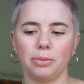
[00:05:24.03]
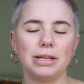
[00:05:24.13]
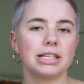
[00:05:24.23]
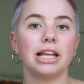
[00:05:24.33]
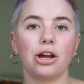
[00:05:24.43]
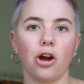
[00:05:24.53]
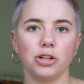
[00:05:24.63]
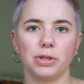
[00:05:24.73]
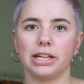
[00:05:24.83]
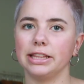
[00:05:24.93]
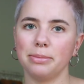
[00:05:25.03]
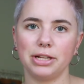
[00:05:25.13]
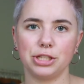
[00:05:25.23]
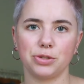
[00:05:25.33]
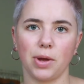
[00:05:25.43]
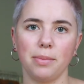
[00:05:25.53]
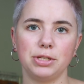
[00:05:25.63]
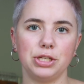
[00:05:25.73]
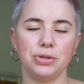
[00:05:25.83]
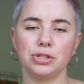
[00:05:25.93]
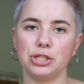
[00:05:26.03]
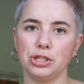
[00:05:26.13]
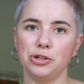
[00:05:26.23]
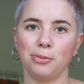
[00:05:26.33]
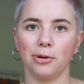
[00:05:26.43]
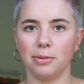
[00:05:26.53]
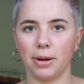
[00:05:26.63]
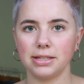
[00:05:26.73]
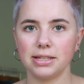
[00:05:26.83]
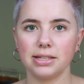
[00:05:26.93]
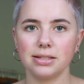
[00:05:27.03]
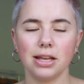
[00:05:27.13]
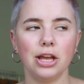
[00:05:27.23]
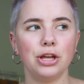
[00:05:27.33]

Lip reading: They're basically like cards with like unlimited swipes to use the tube or the buses.